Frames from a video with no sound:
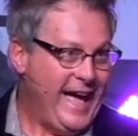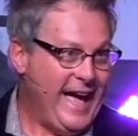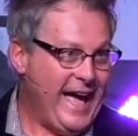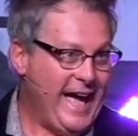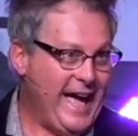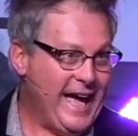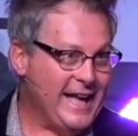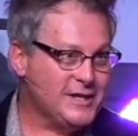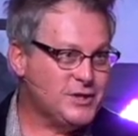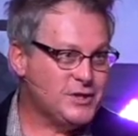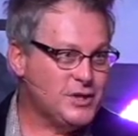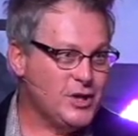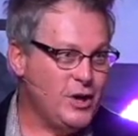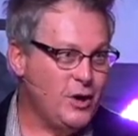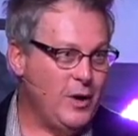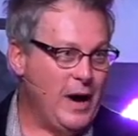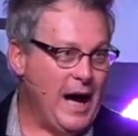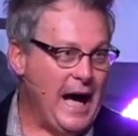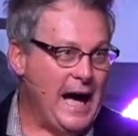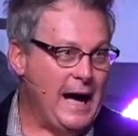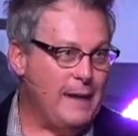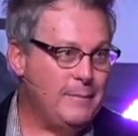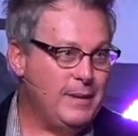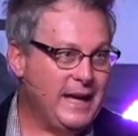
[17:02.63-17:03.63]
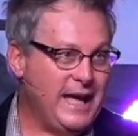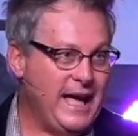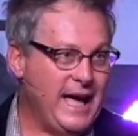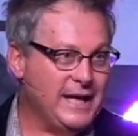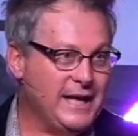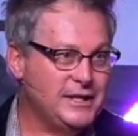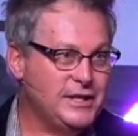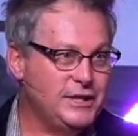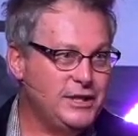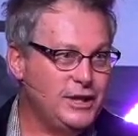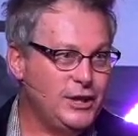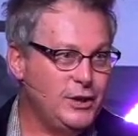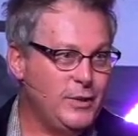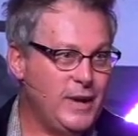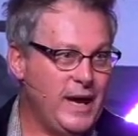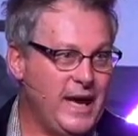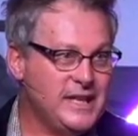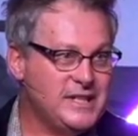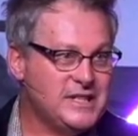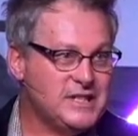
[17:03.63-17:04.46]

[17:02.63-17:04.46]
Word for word: And so I began to do a